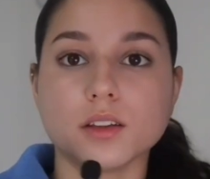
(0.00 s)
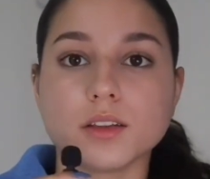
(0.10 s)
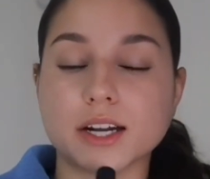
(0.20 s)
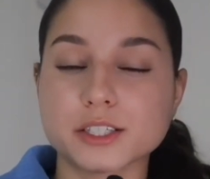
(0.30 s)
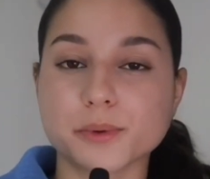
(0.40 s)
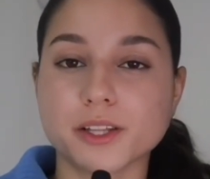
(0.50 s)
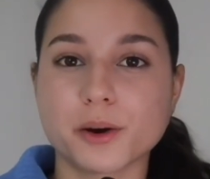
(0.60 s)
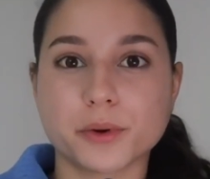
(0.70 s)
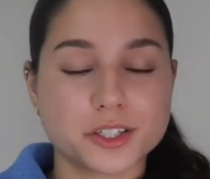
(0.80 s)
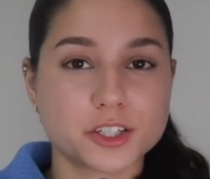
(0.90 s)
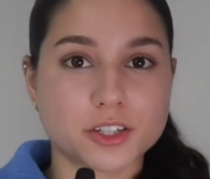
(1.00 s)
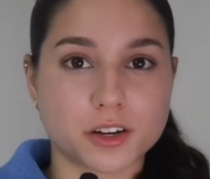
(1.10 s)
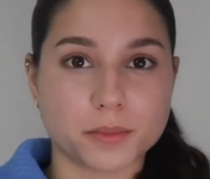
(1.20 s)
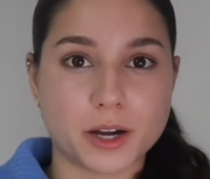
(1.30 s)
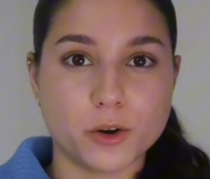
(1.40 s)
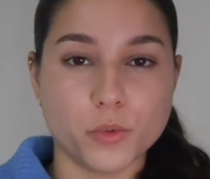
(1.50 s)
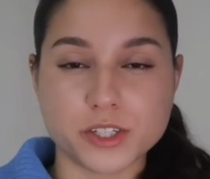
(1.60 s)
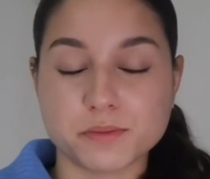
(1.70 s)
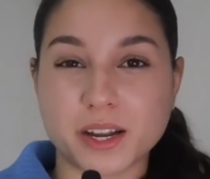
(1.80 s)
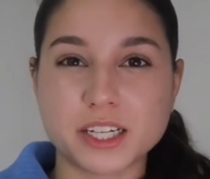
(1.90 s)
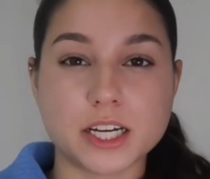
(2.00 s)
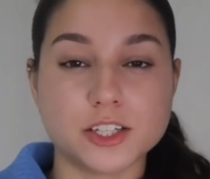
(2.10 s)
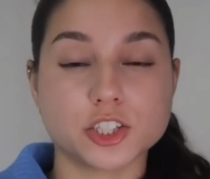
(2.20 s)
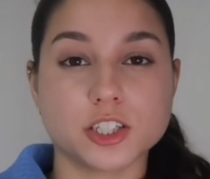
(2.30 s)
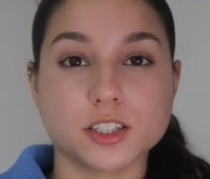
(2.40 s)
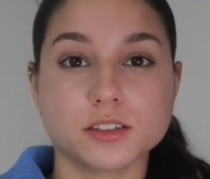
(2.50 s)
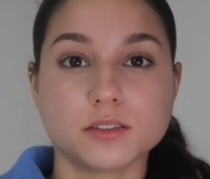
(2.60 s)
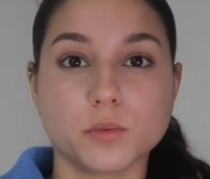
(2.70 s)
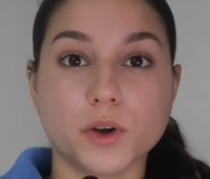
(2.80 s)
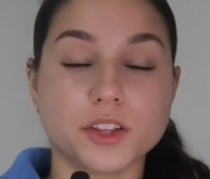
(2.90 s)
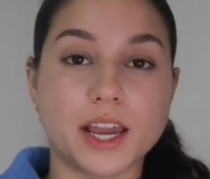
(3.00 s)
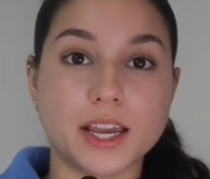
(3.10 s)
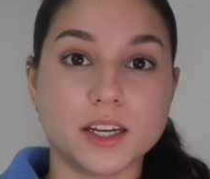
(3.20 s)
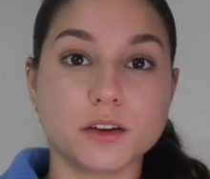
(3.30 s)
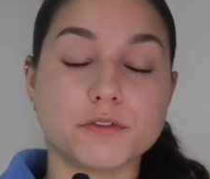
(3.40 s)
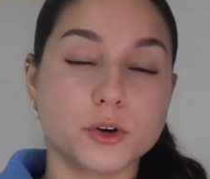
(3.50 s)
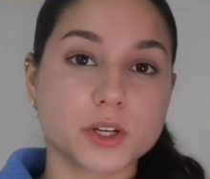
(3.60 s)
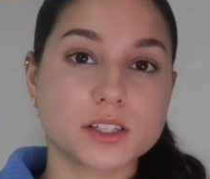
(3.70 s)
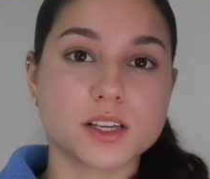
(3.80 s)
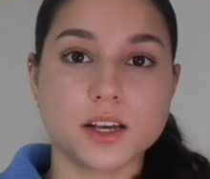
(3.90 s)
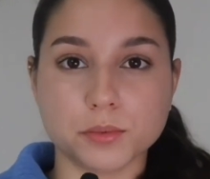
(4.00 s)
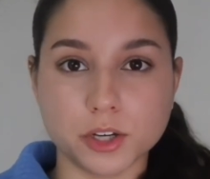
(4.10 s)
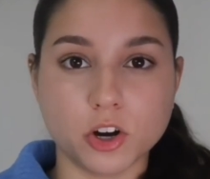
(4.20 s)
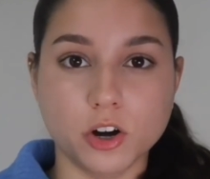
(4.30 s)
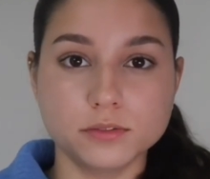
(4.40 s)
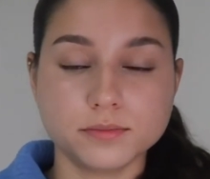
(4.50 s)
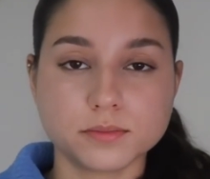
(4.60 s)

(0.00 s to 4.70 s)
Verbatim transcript: The next one that I wanted to talk about was meditation with aiding focus and recall.